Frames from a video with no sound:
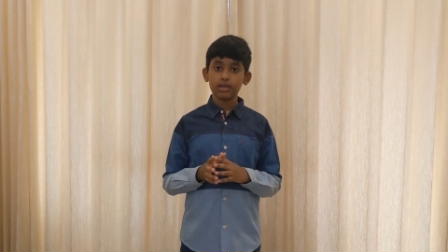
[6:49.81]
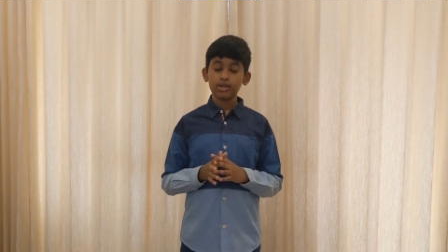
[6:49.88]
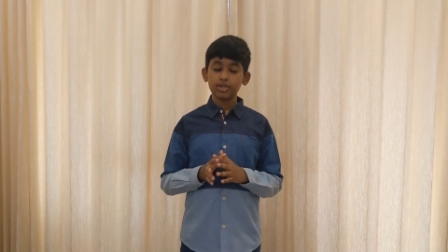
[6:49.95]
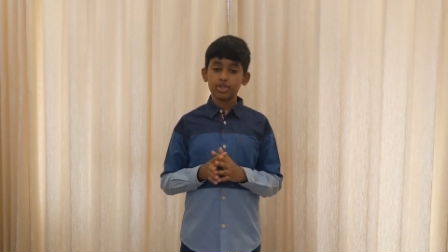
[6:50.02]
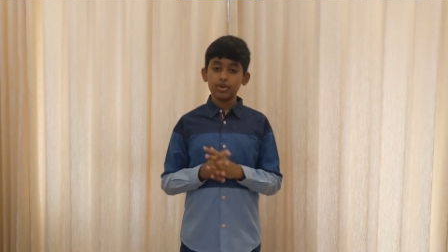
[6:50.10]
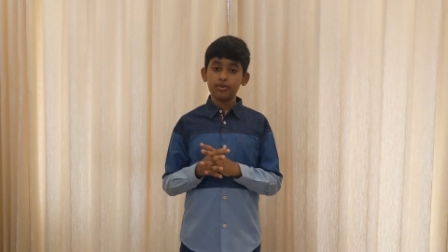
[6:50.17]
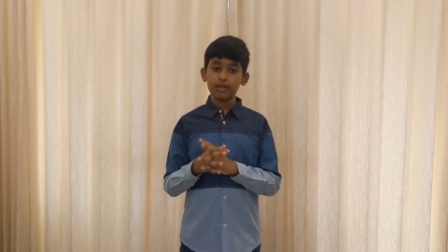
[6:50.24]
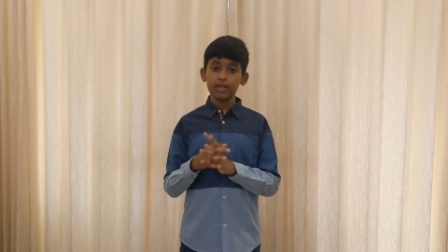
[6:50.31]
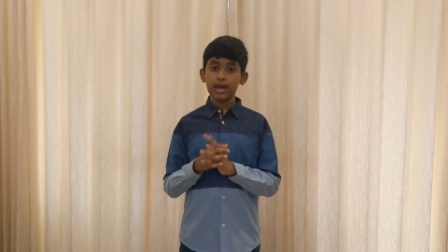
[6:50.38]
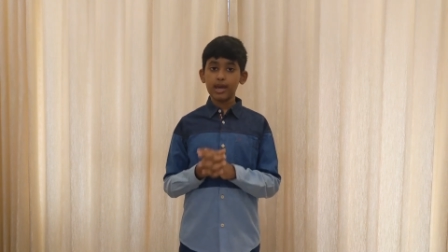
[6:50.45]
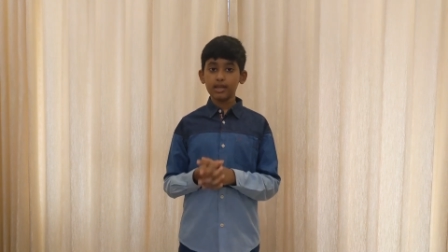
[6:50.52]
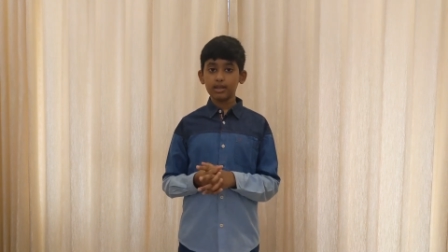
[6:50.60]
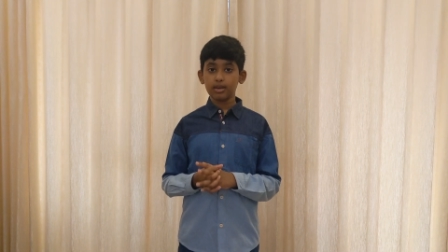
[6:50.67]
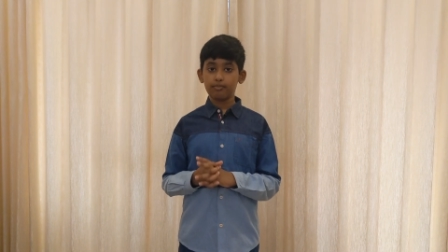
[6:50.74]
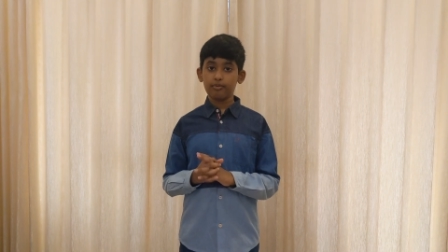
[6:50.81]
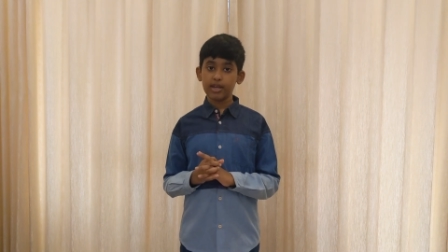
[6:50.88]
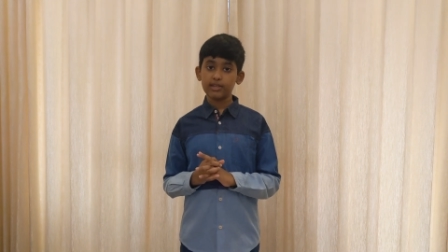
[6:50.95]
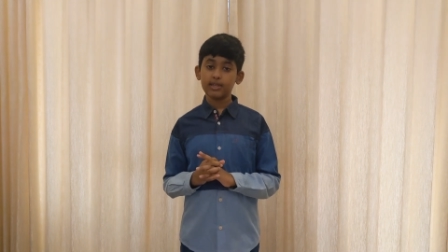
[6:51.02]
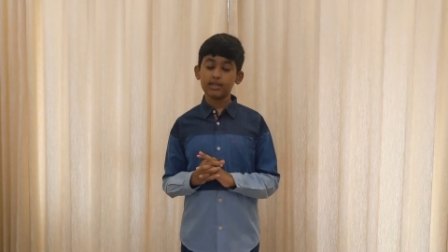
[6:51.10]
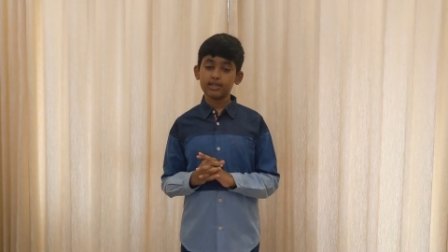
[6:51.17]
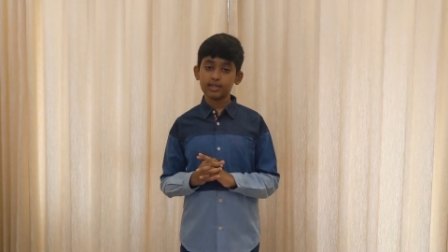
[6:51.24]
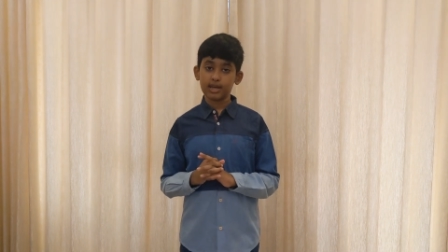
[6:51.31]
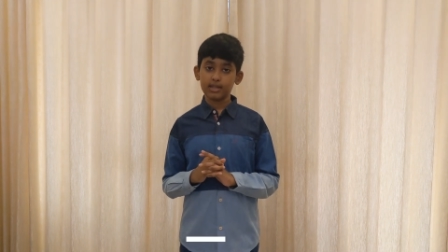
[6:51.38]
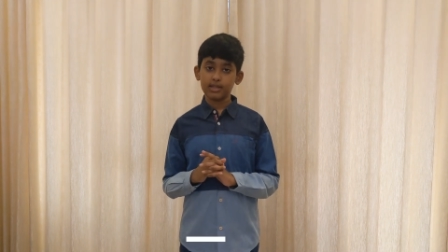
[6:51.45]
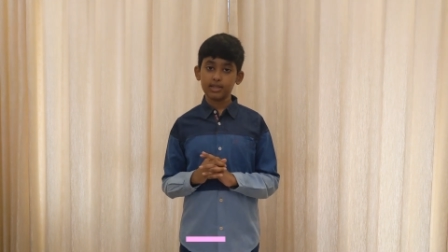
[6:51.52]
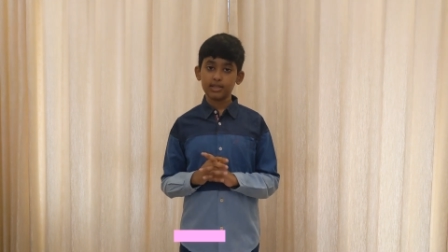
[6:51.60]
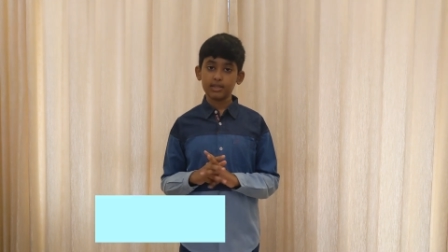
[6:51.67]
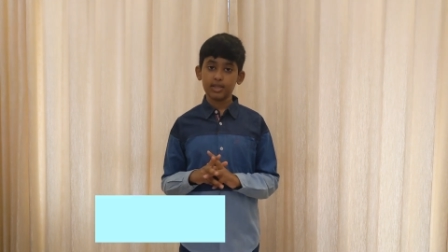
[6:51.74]
So an enterprising
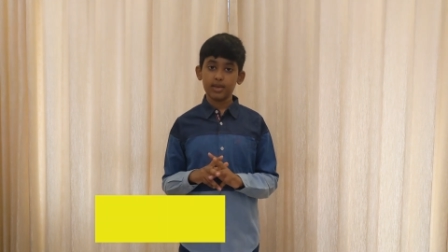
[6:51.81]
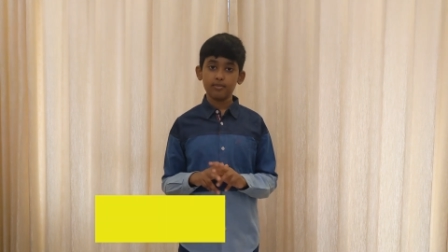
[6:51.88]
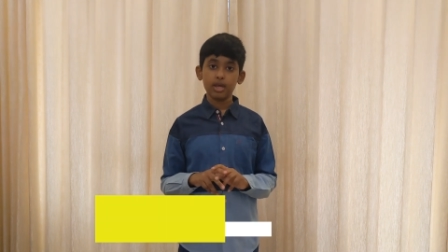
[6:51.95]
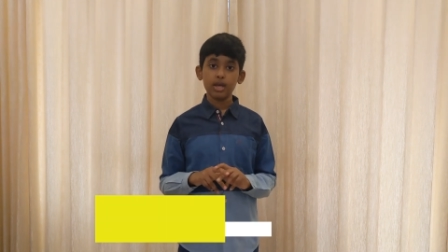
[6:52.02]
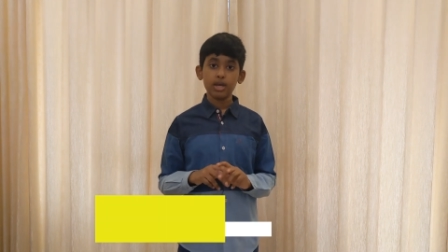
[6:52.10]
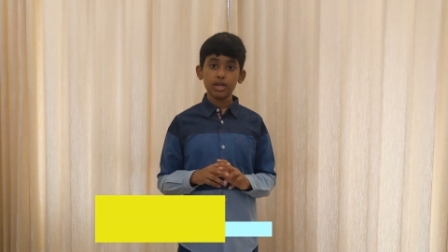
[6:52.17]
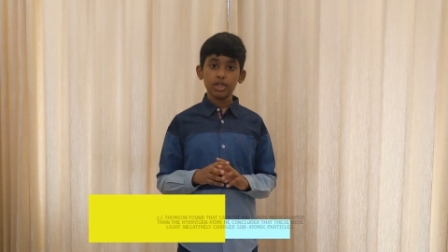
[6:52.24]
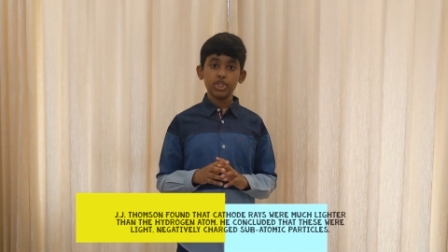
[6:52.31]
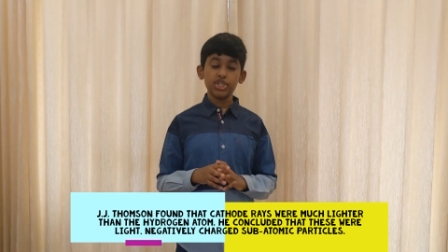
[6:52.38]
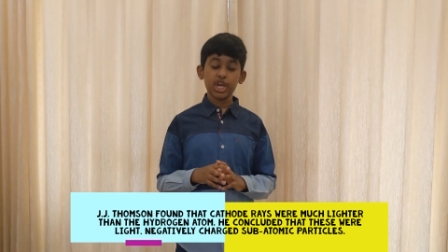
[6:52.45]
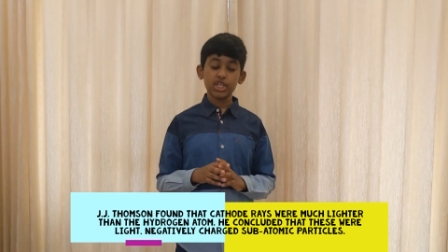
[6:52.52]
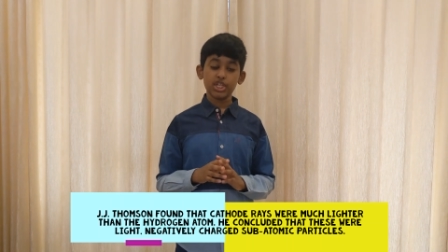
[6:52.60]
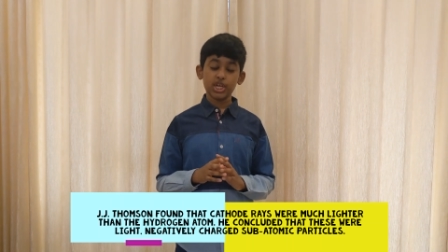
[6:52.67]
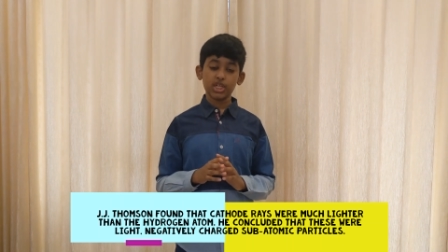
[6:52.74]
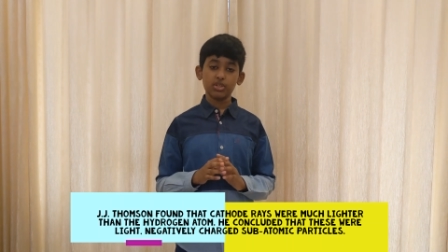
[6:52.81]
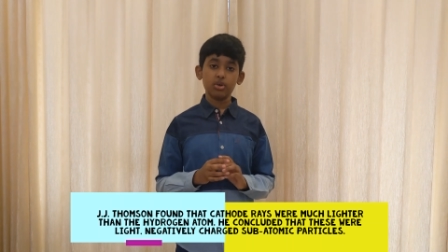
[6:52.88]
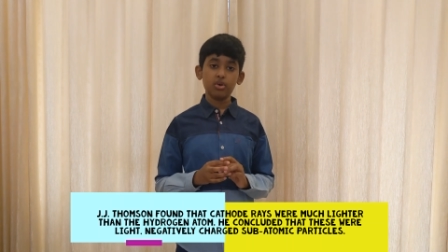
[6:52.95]
scientist named J.J.